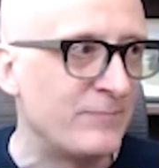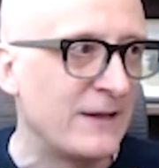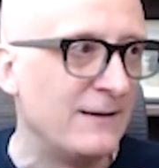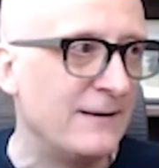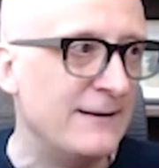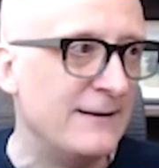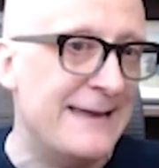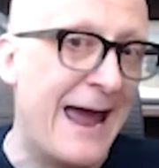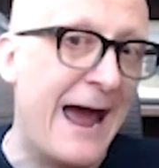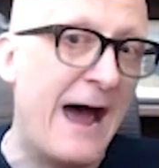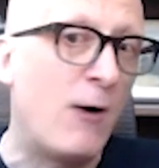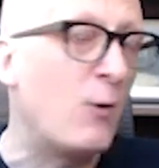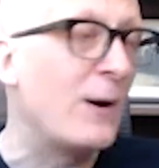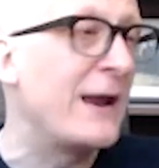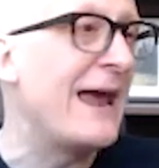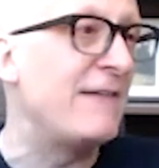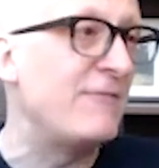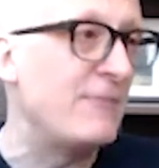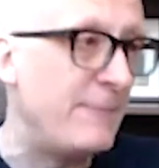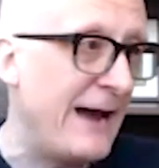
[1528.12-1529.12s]
now we
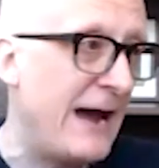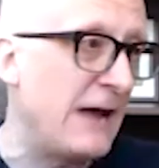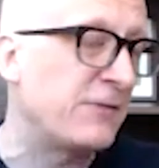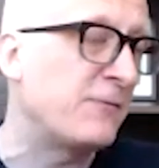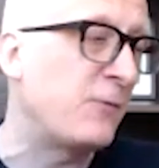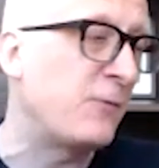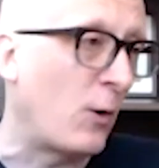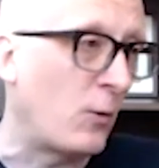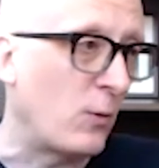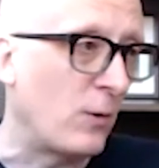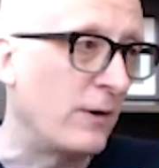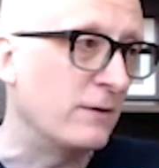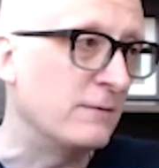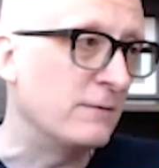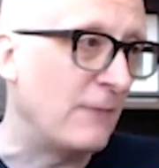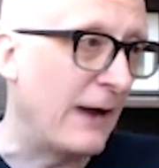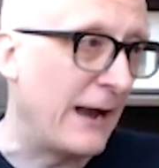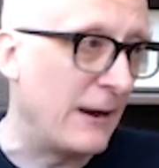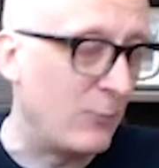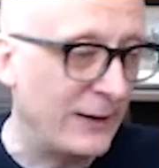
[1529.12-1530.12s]
have a path forward,
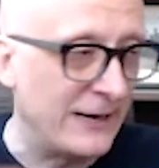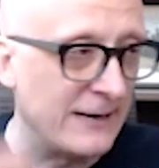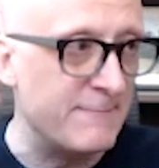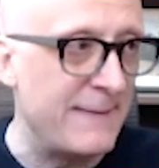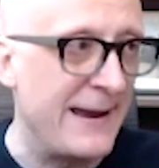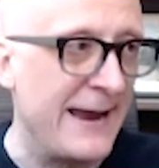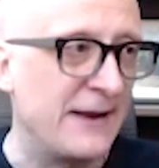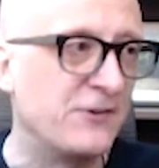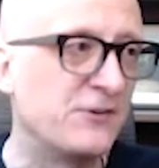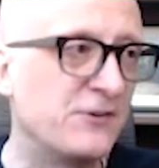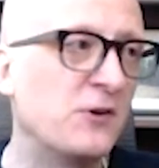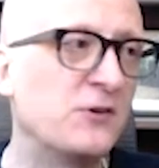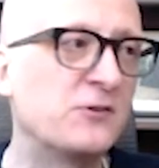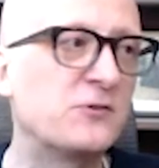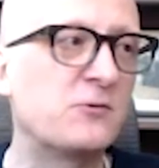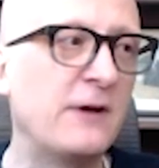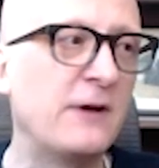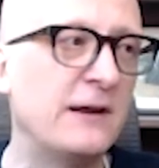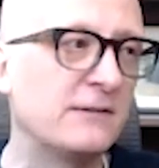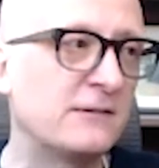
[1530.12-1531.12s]
right? We can manage those
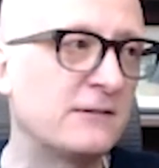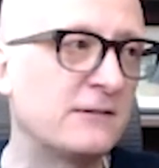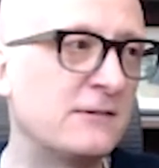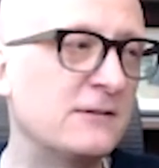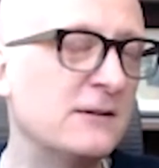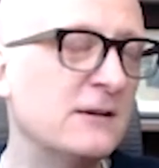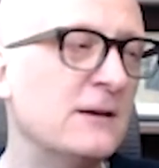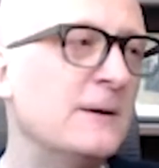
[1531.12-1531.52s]
risks.